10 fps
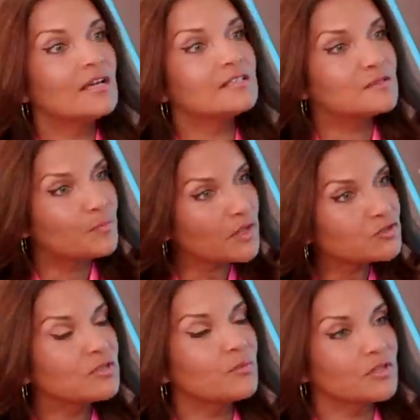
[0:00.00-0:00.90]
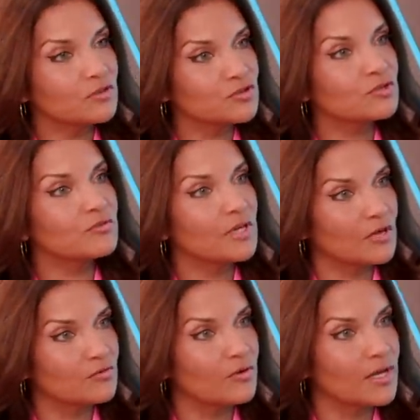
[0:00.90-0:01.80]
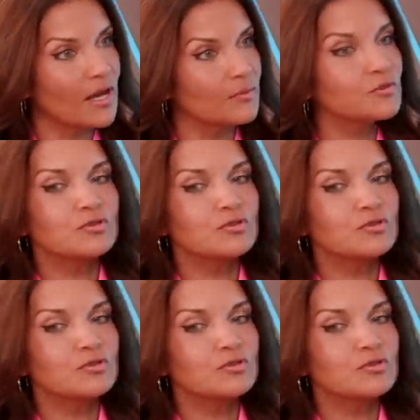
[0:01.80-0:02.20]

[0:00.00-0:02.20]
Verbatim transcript: especially when your children are growing up.